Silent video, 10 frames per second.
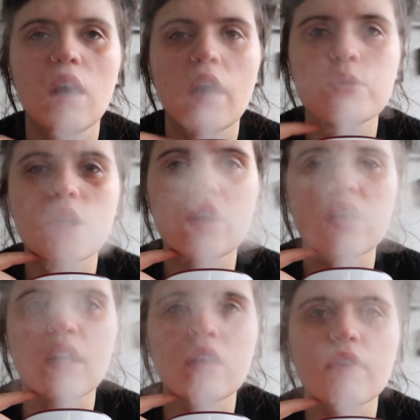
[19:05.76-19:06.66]
I'm trying to
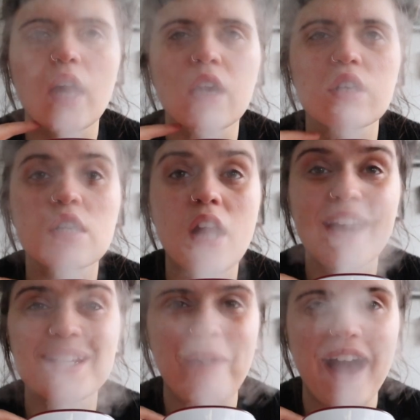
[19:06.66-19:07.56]
think of like,
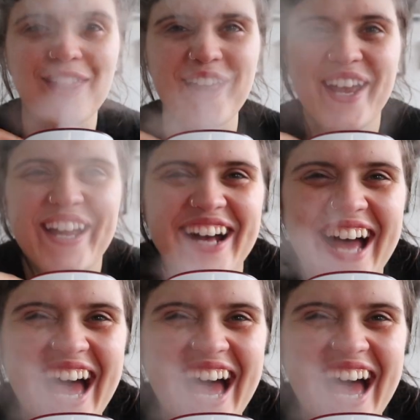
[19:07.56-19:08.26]
tonight Matthew,